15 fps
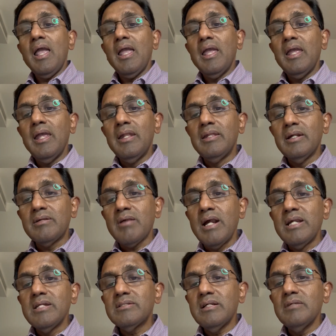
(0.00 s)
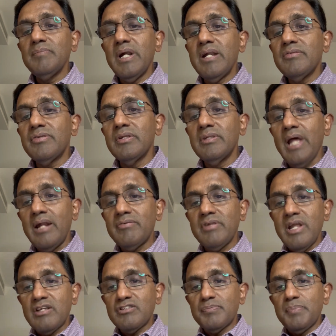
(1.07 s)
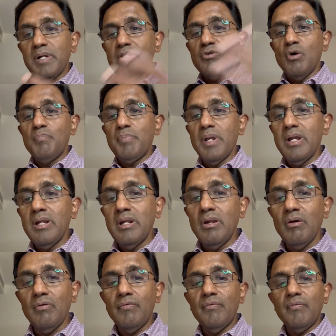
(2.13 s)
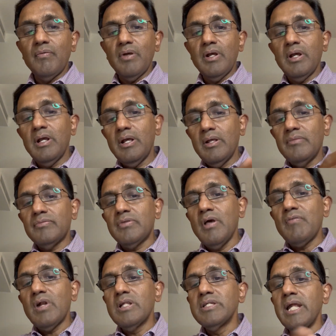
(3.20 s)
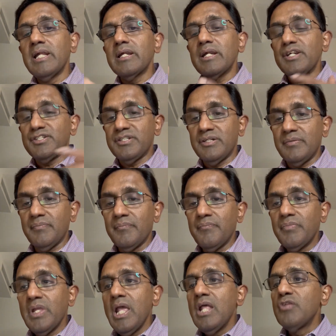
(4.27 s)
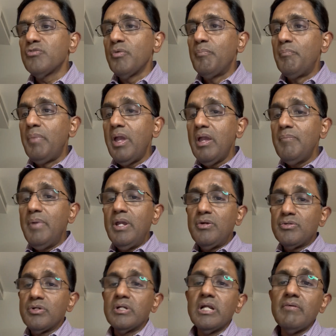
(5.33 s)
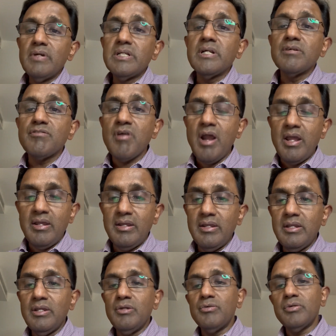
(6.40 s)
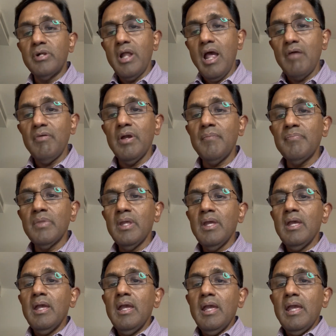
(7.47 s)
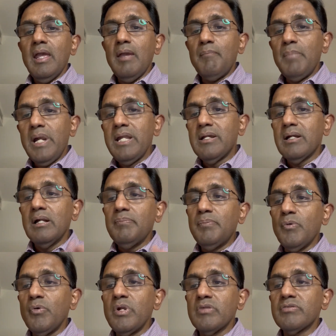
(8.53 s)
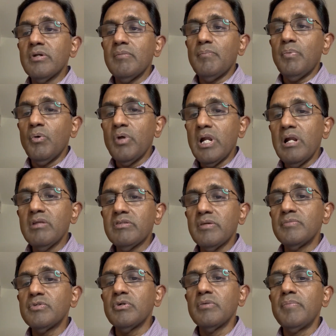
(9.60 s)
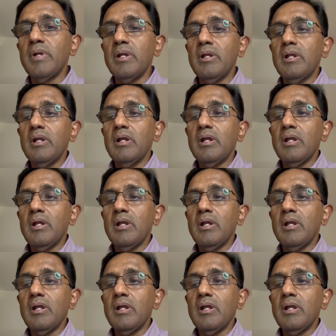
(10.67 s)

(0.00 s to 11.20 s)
In the traditional medicine, that's an expert opinion of several generations. So maybe you should give it a try. You should have a medical pluralism should be